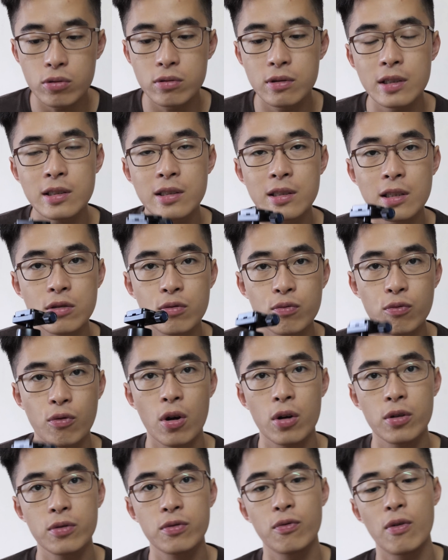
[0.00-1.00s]
this is
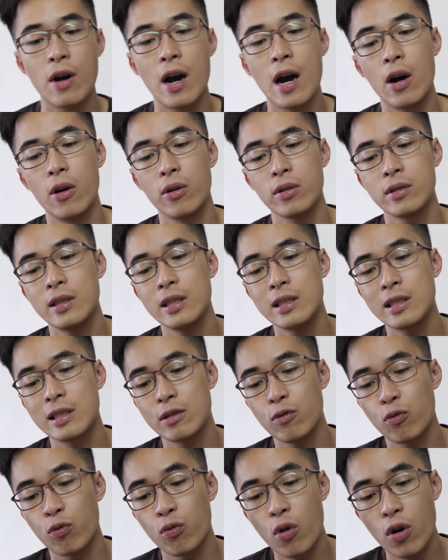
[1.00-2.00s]
worthwhile. This
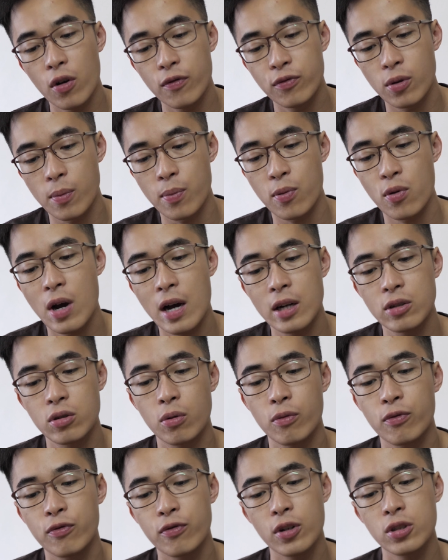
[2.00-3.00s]
is worth the price.
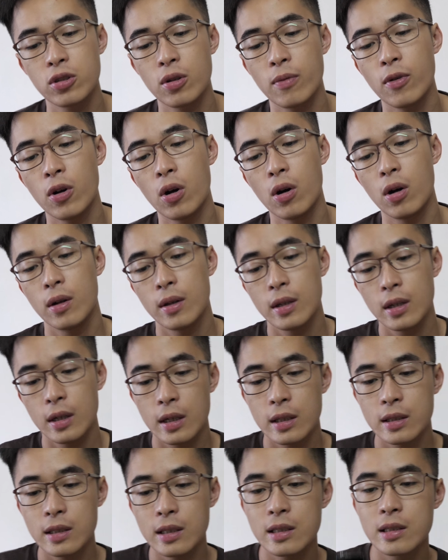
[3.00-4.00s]
So first of all,
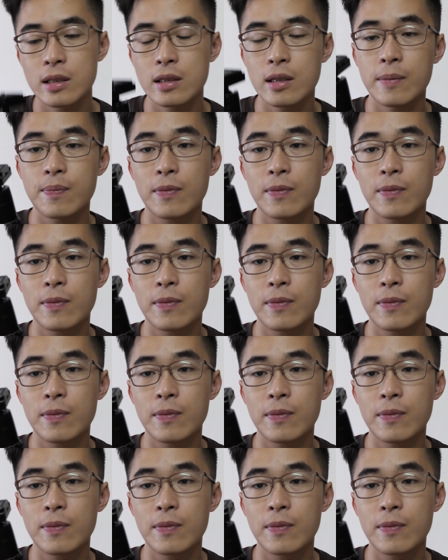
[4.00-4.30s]
this